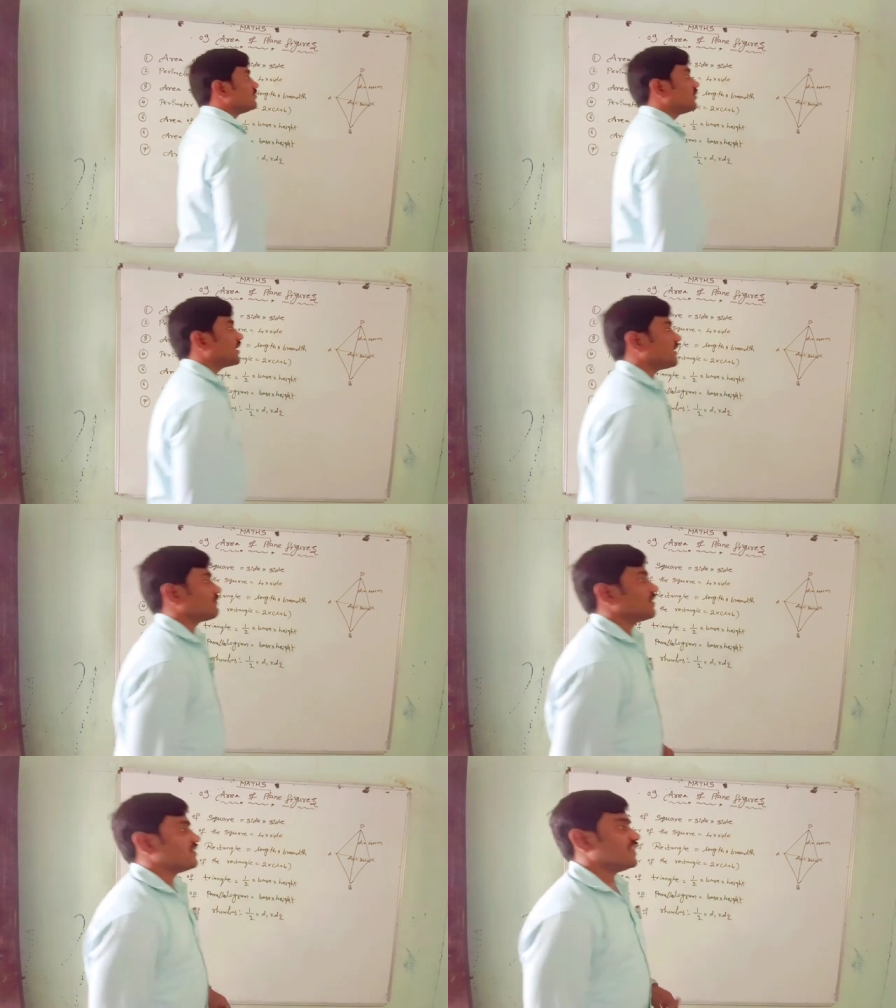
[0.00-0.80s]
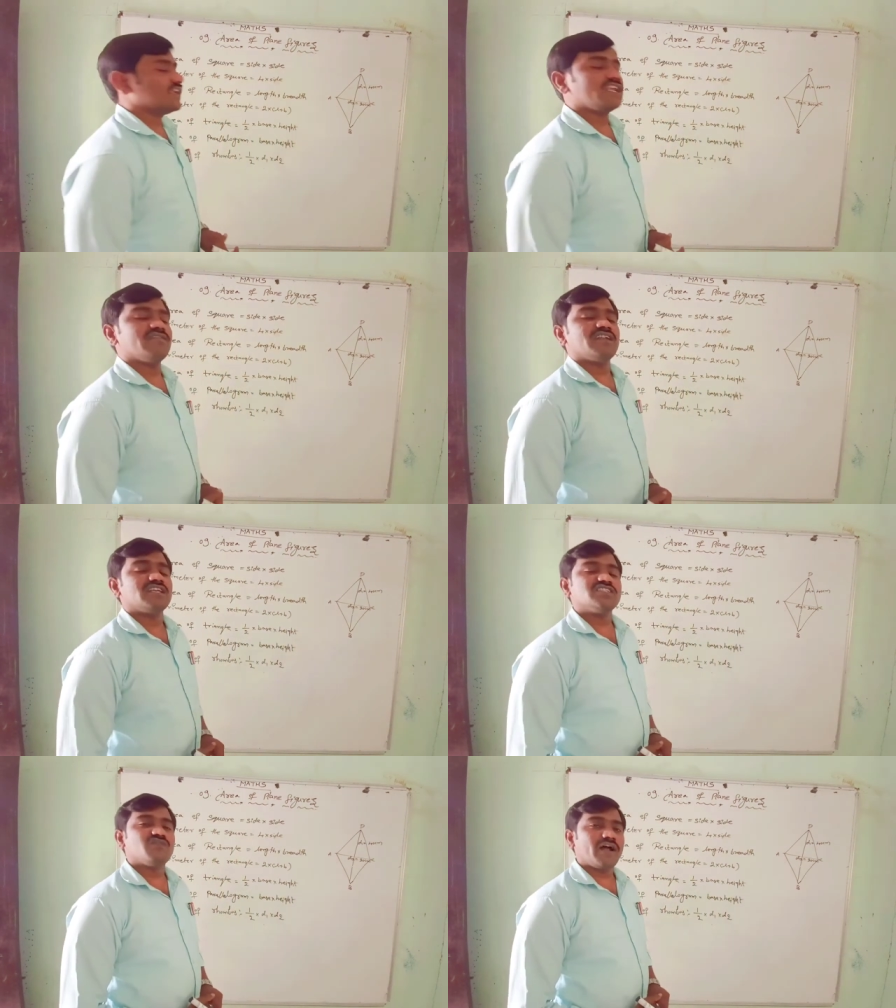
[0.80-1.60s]
Okay, the D1
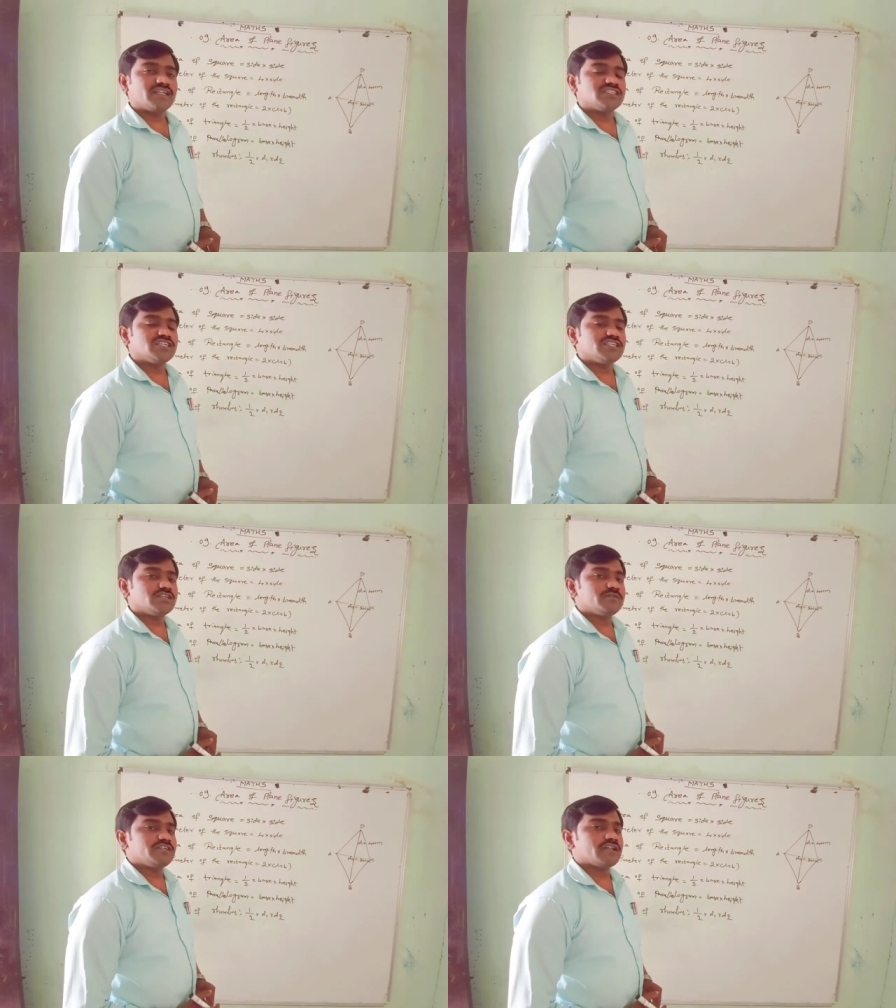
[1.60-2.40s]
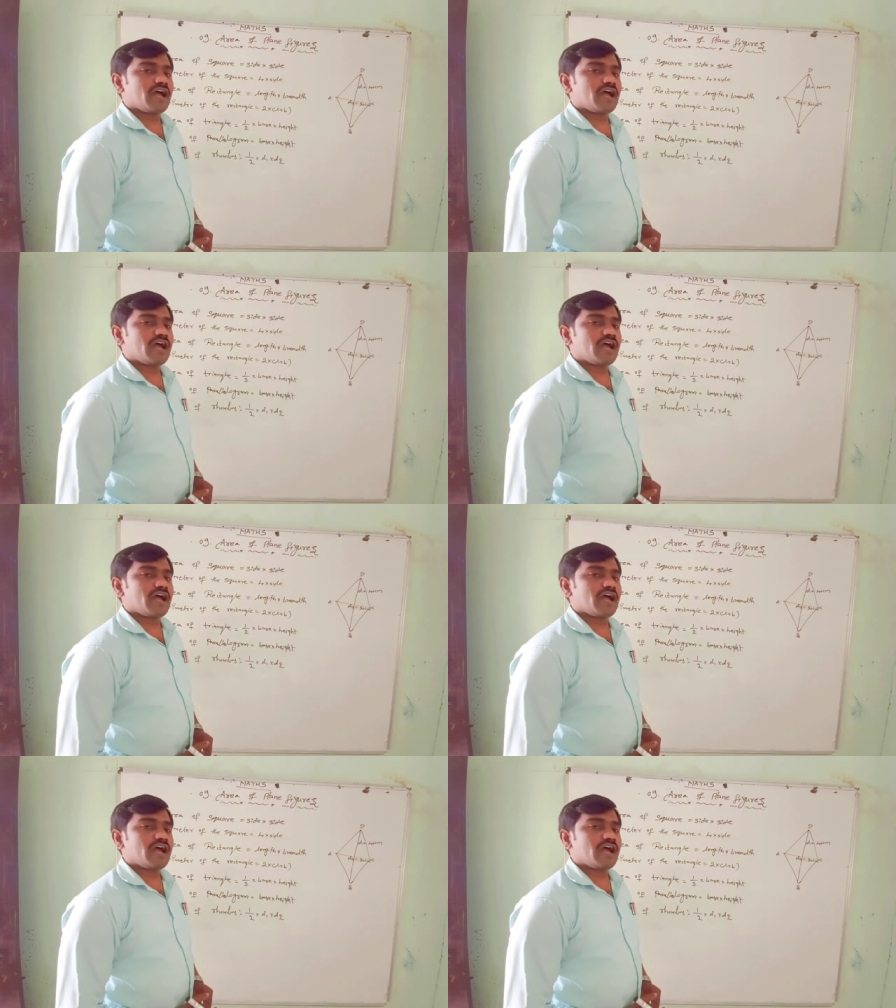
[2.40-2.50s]
is 40 centimeter